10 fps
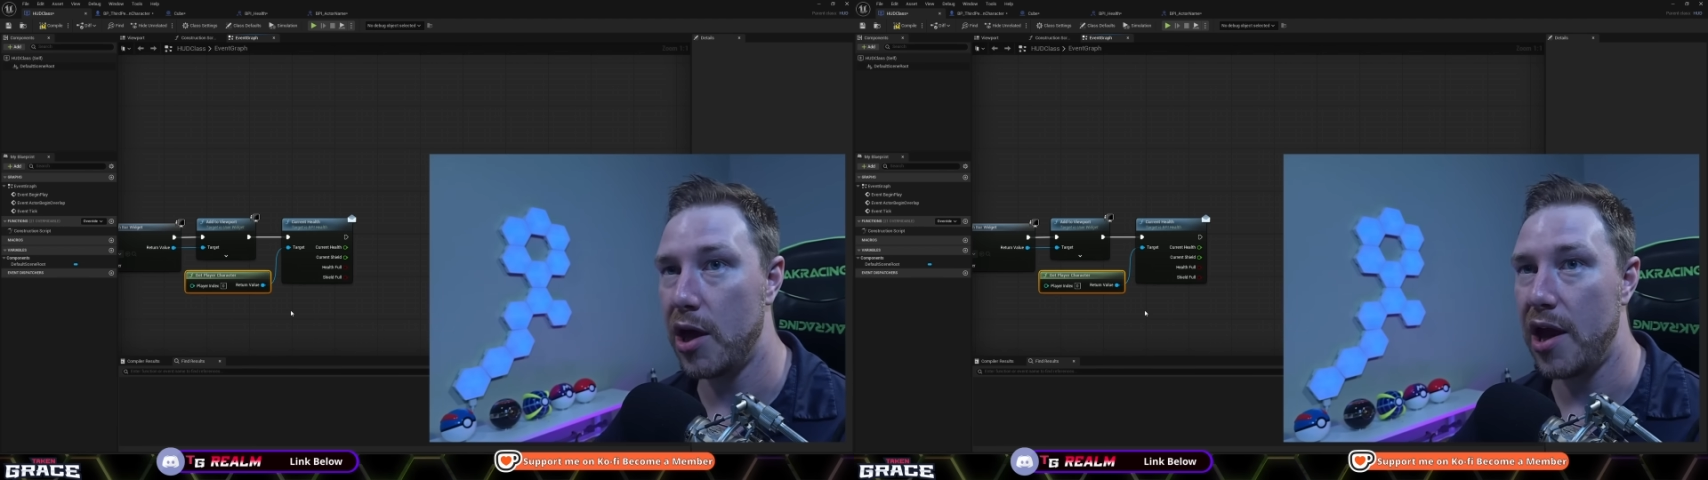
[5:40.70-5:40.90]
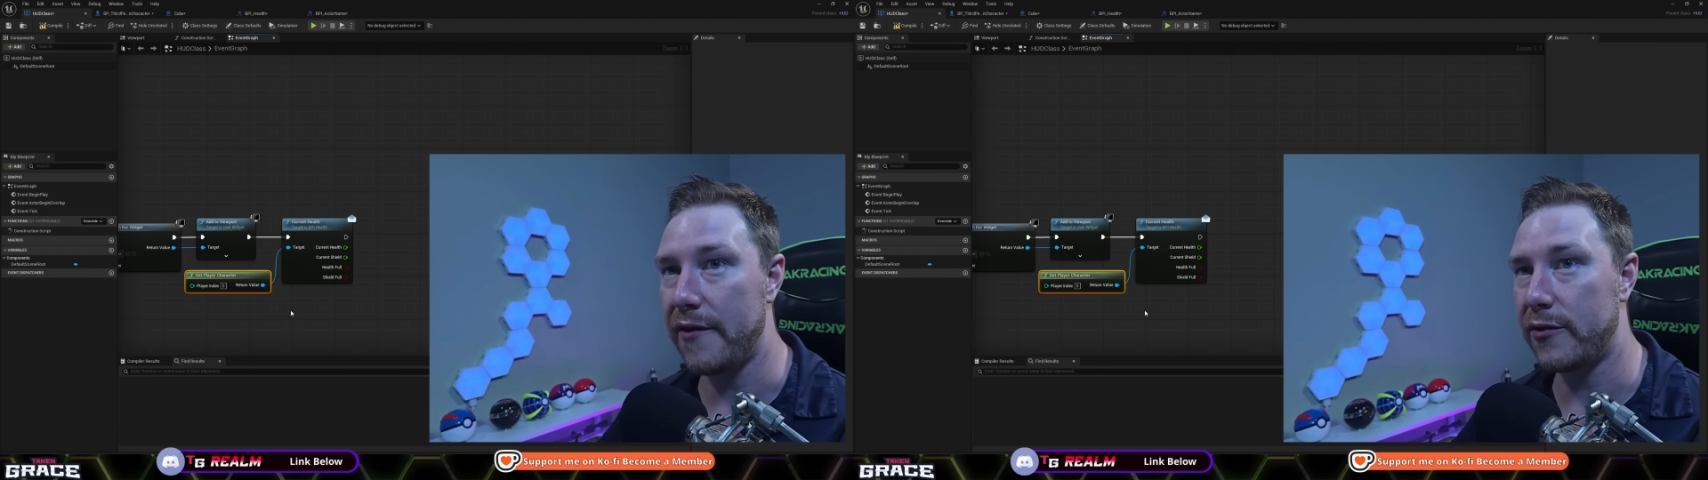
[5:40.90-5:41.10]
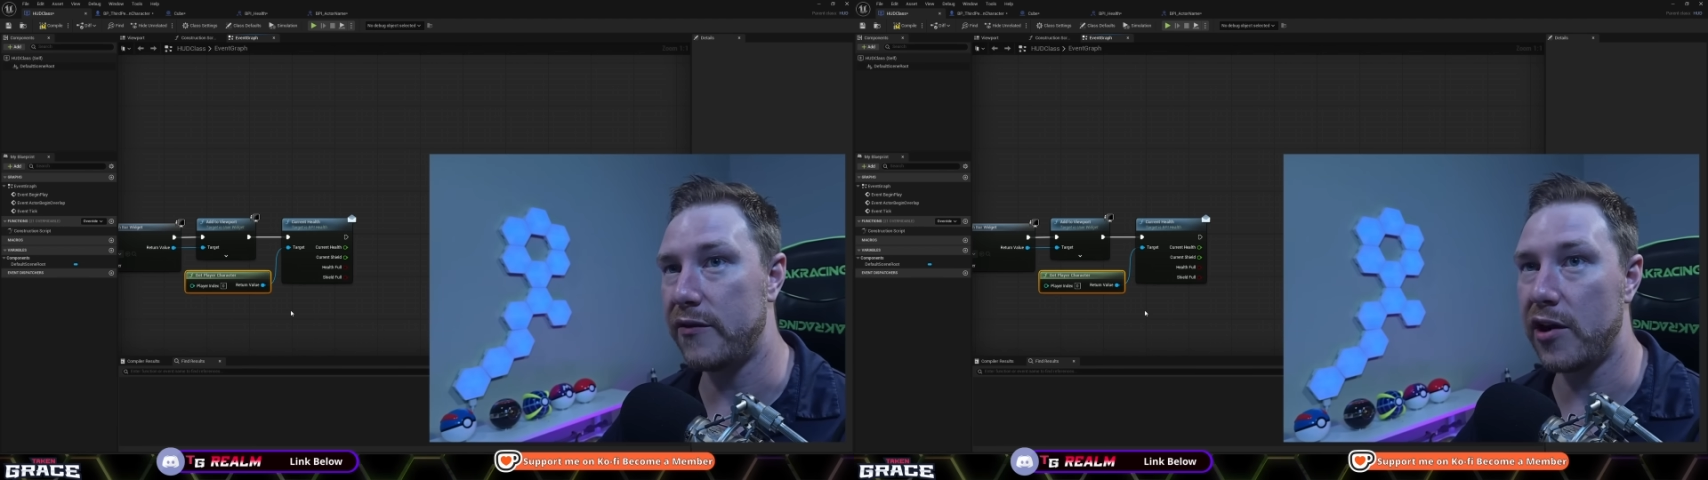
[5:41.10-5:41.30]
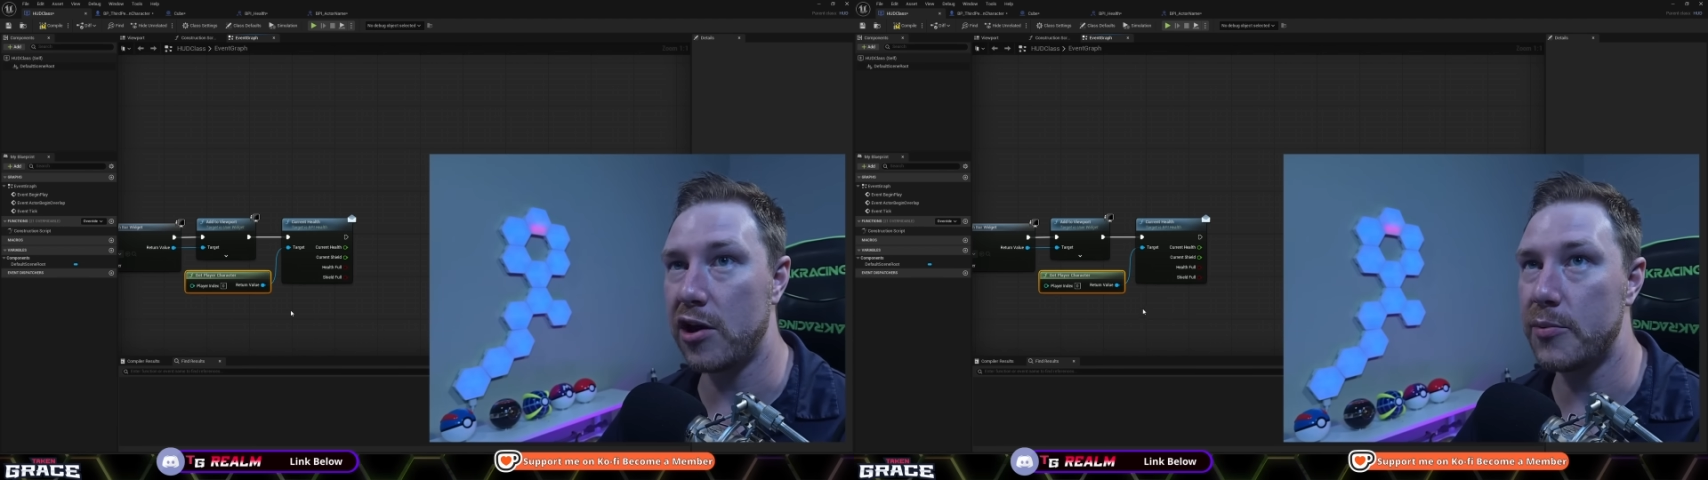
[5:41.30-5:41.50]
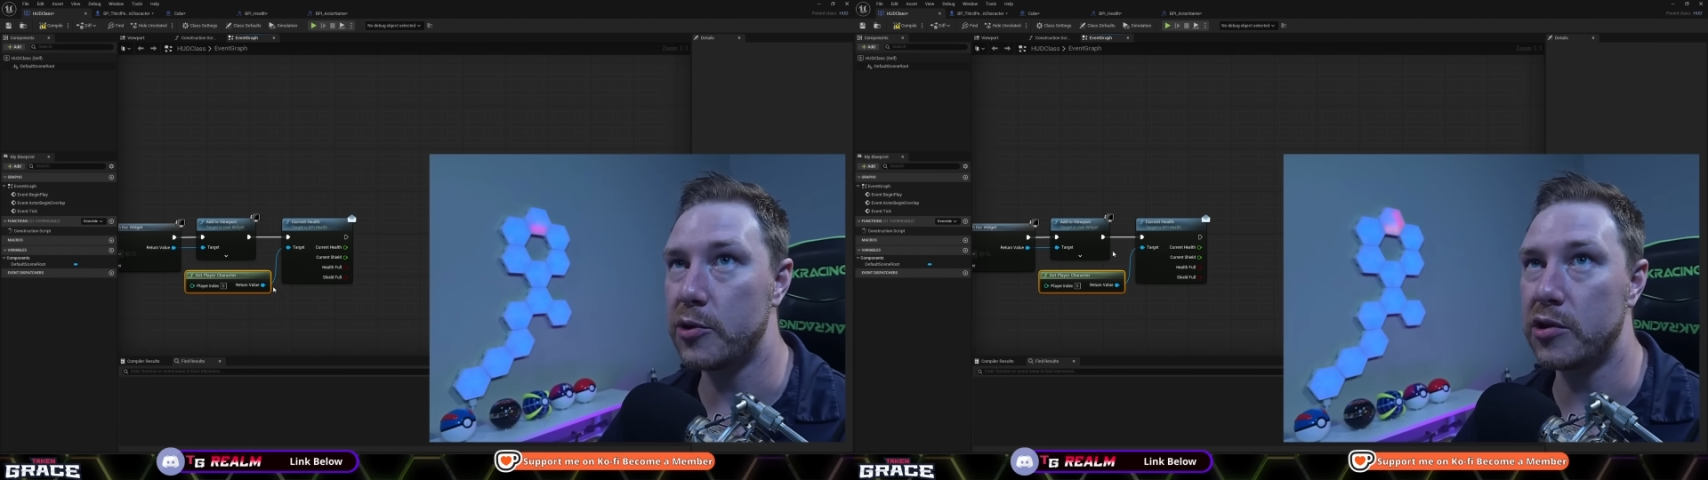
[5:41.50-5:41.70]
every
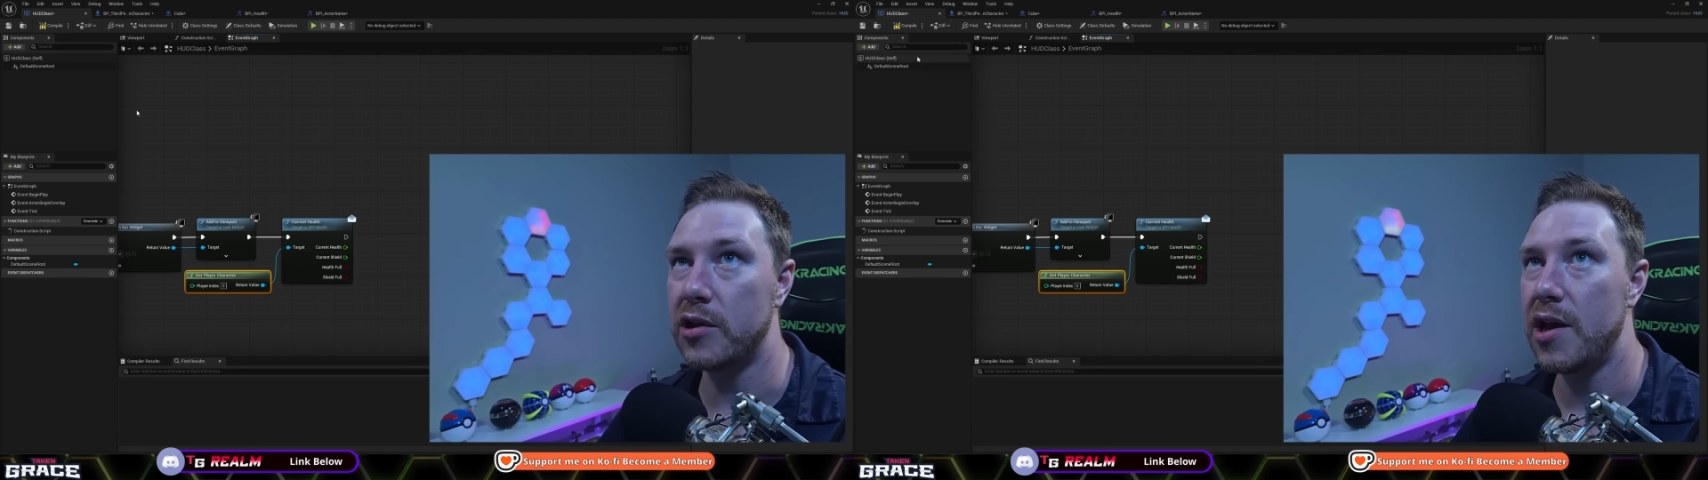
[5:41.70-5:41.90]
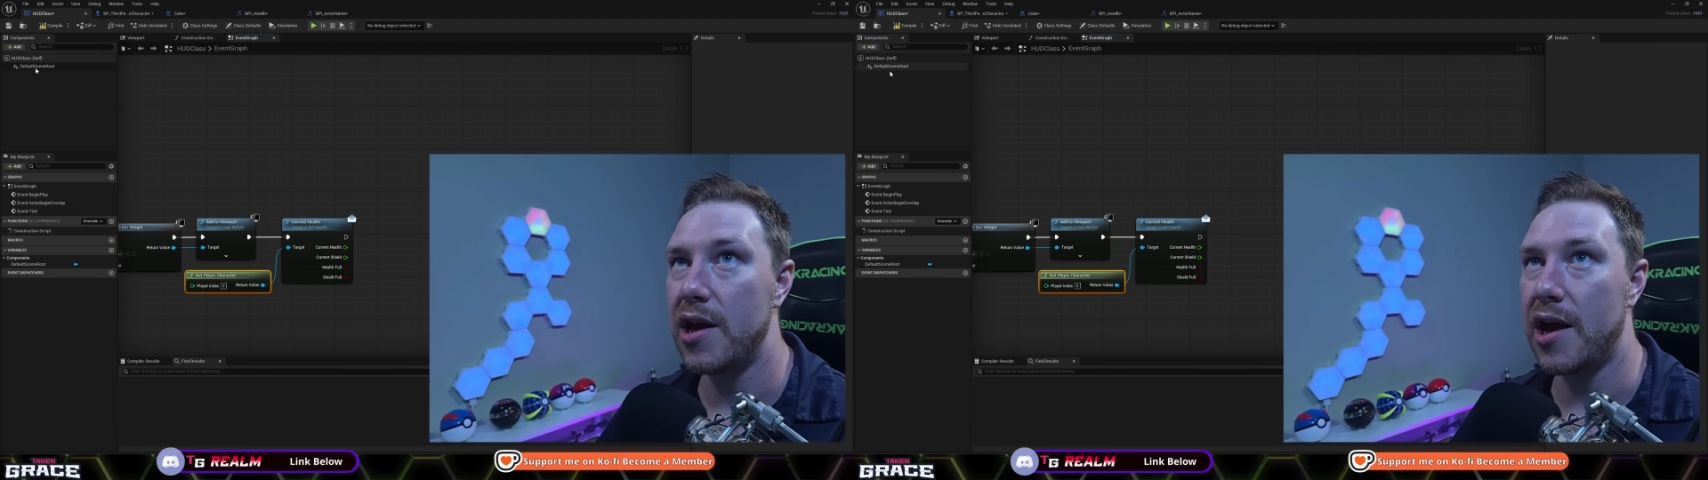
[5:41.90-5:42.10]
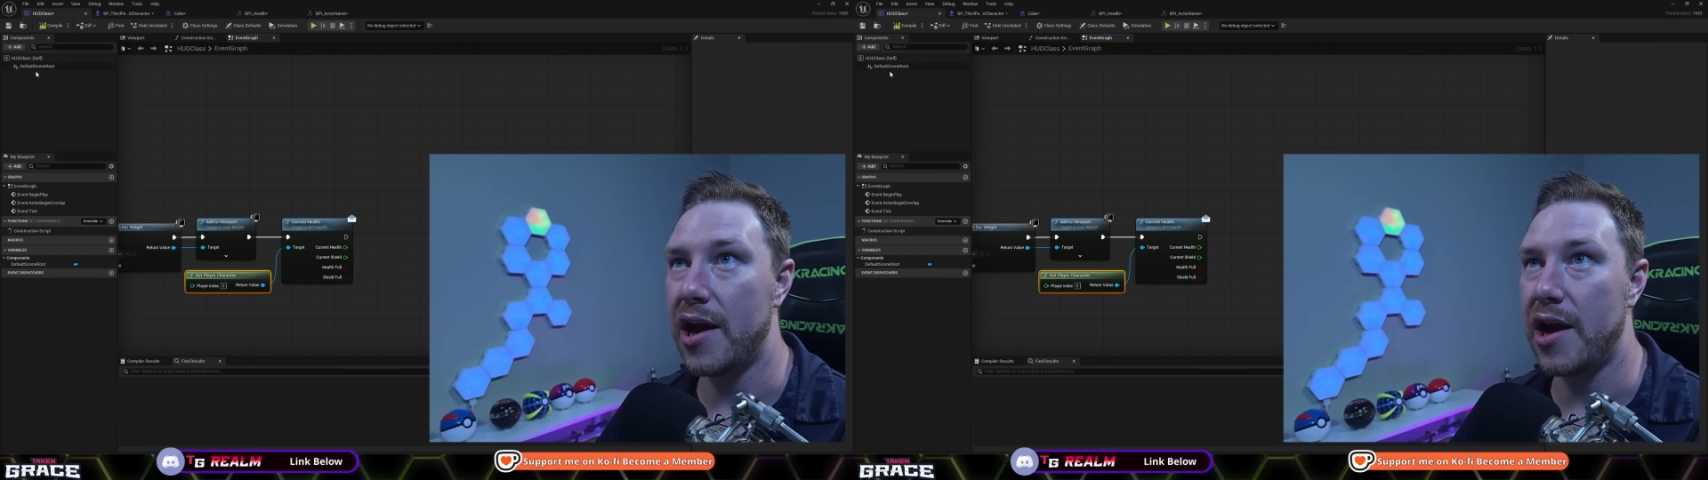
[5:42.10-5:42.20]
variable uh,